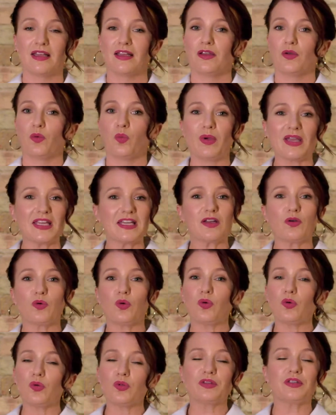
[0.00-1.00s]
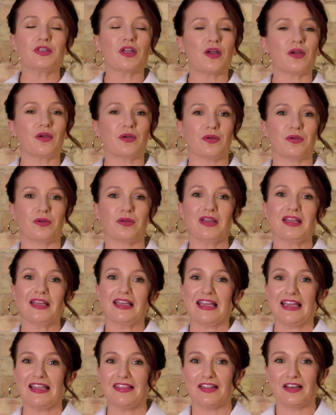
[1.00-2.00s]
We all know
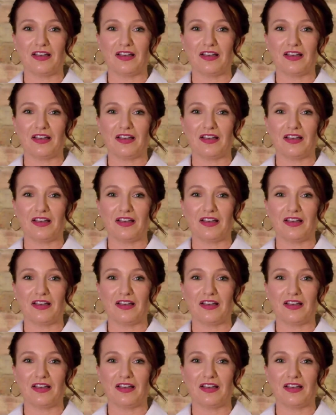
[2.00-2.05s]
in the